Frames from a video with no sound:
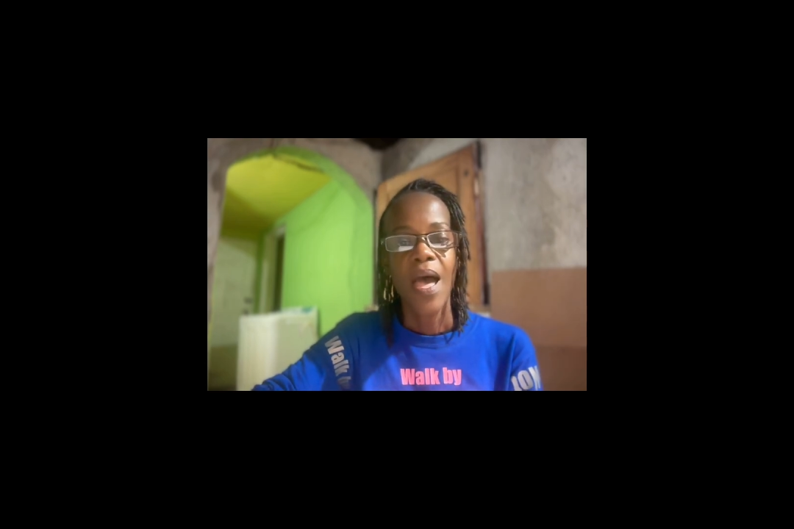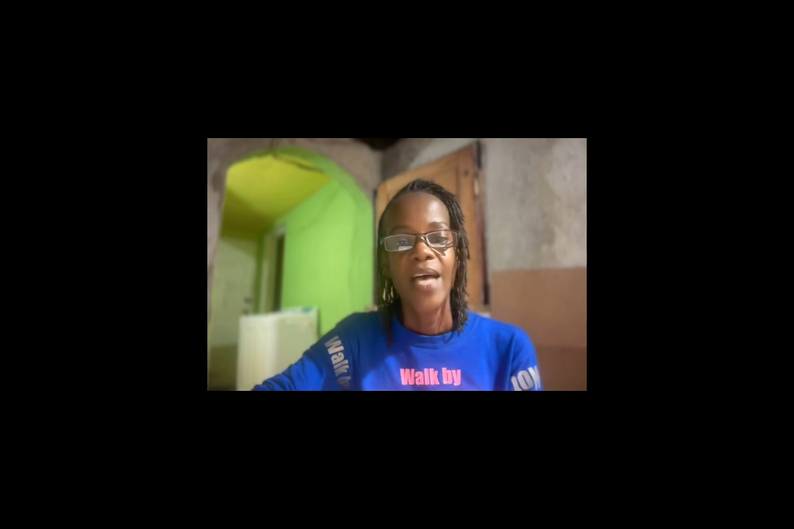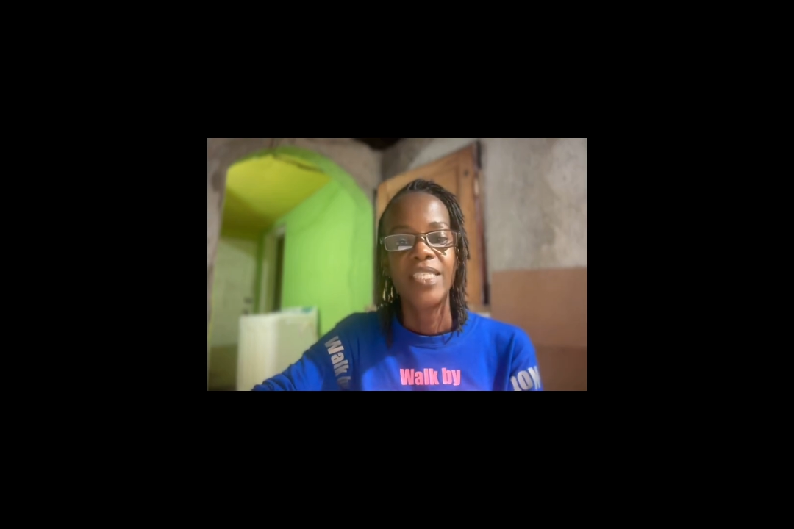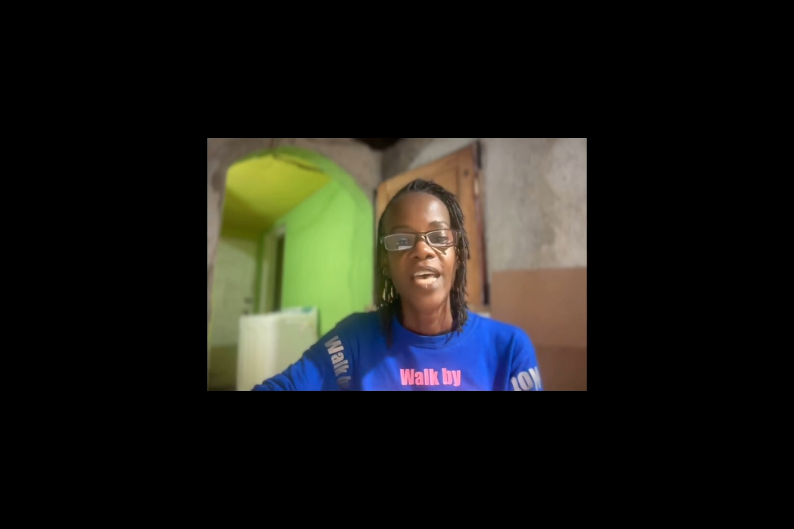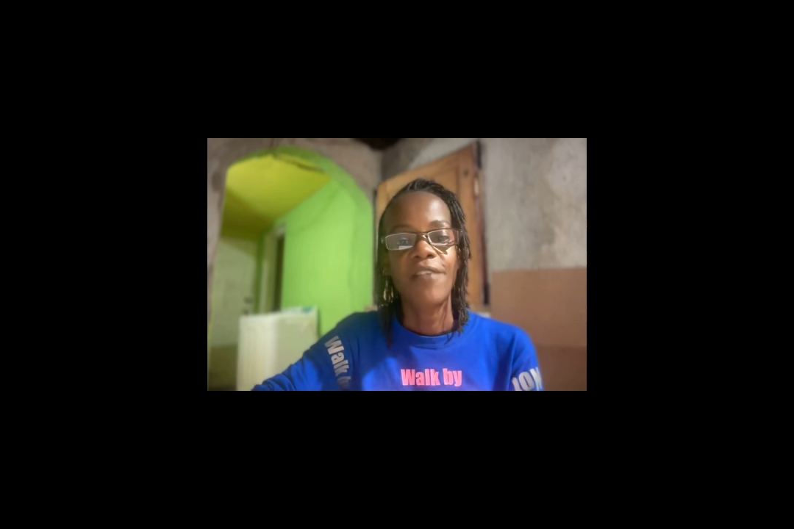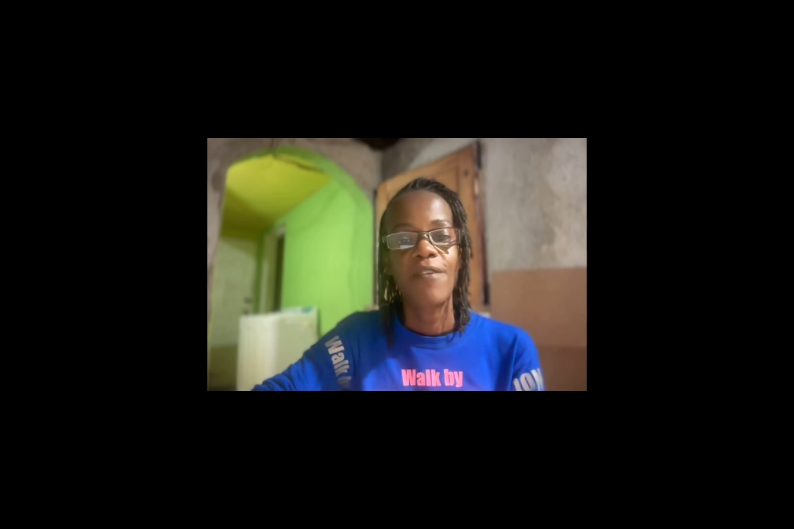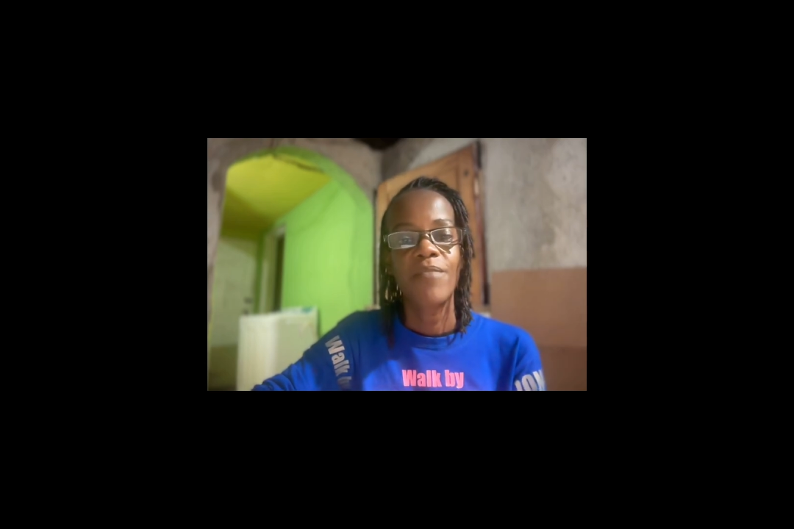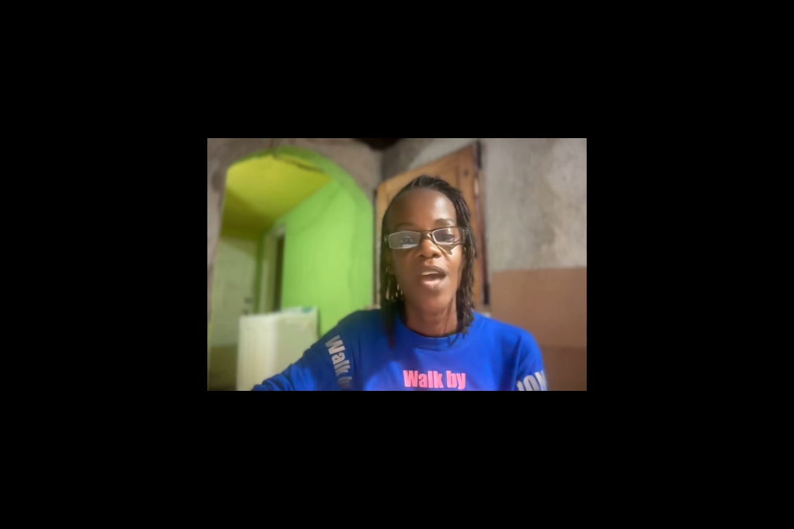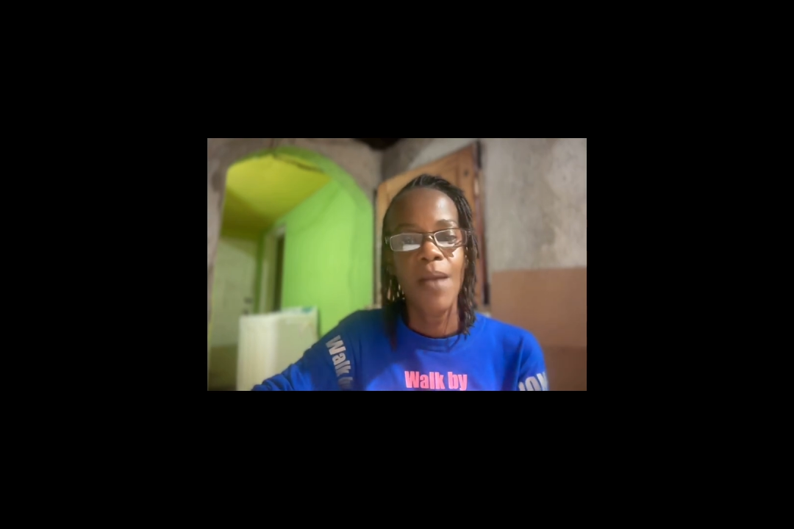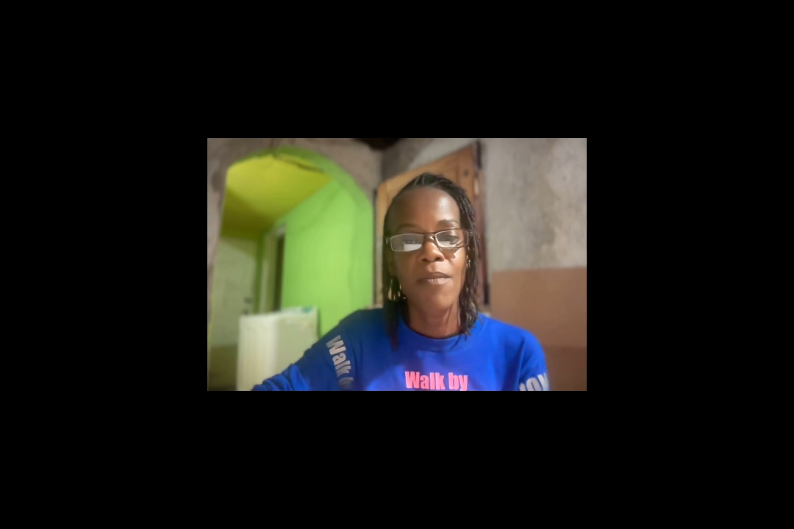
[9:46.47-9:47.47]
Aside
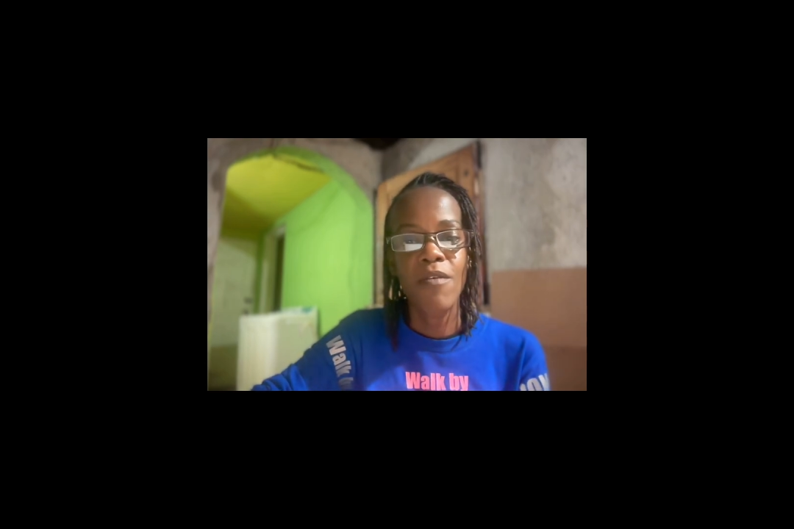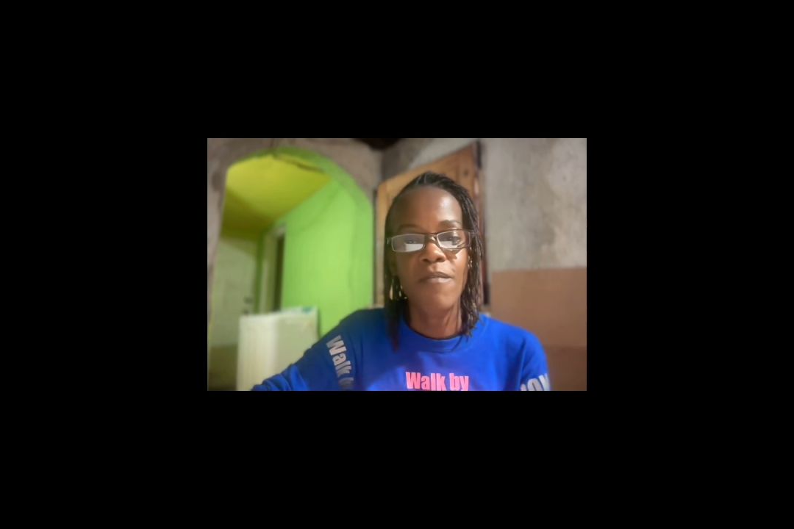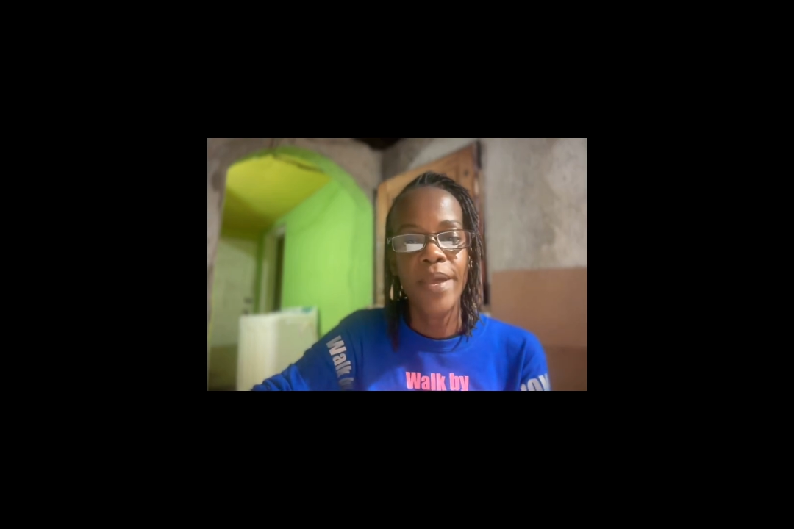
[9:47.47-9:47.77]
from the above